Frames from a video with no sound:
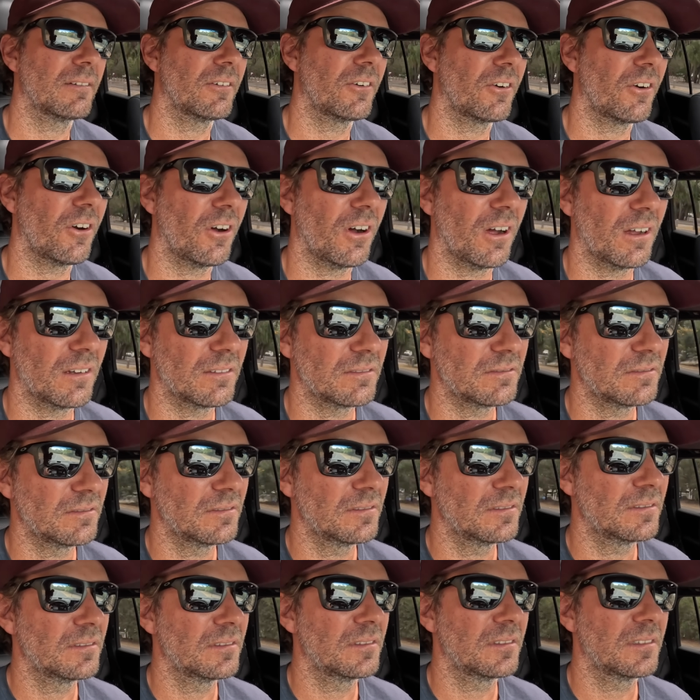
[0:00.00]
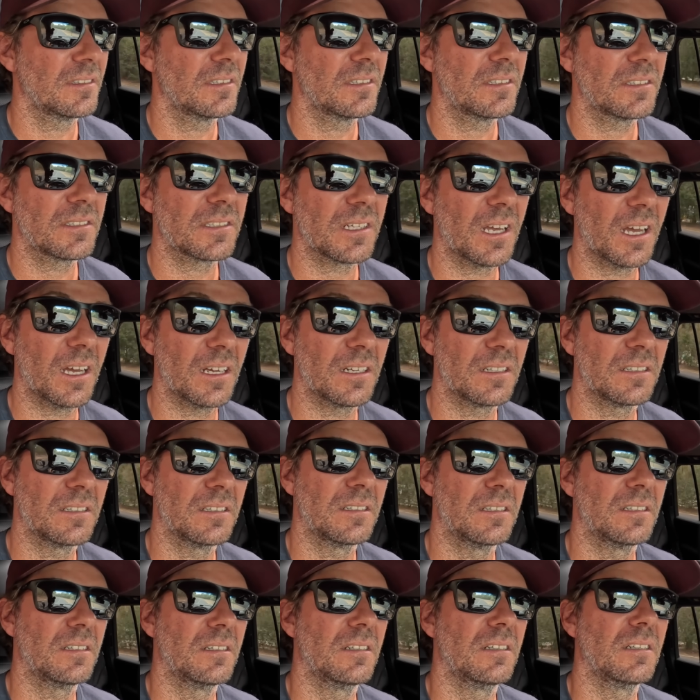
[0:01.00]
Alright, so
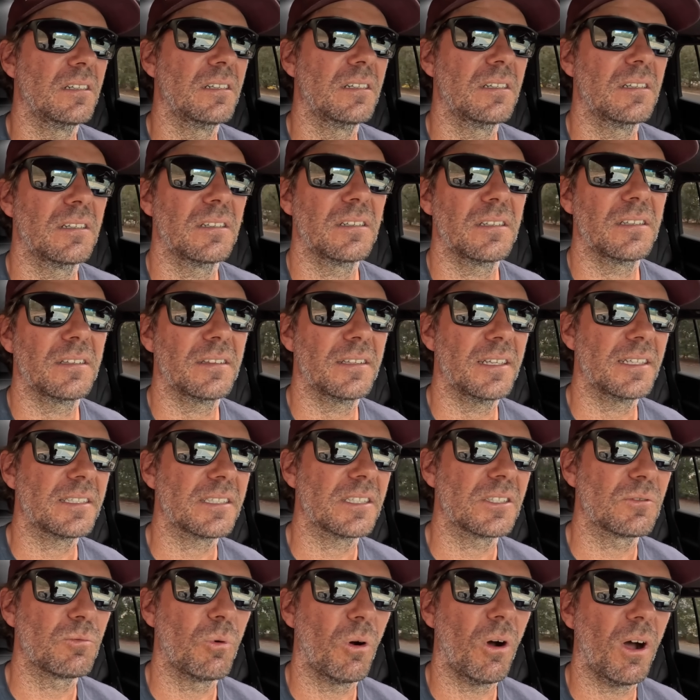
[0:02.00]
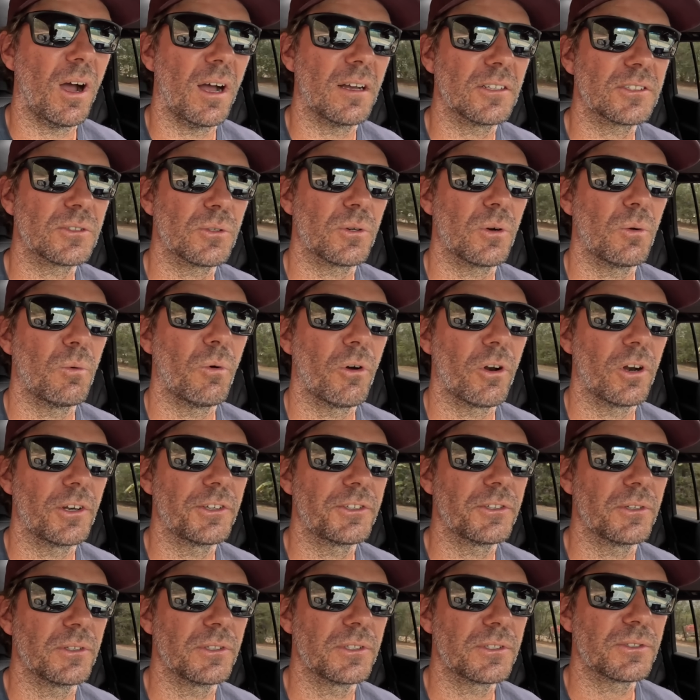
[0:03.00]
this is why I sort of
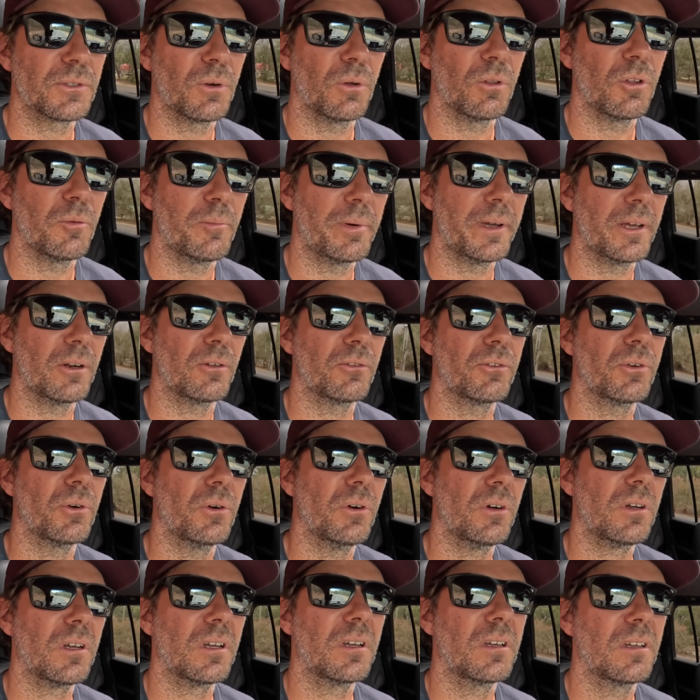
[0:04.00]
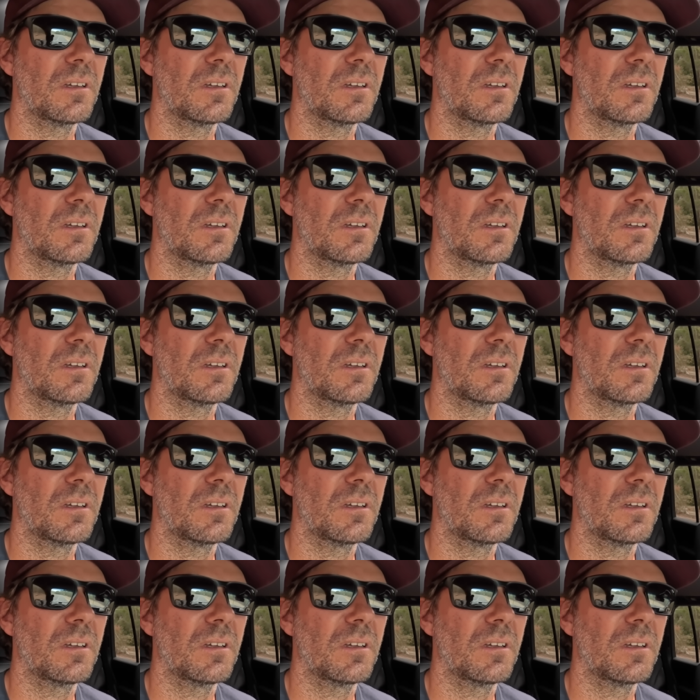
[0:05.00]
wanted to install the pedal torque.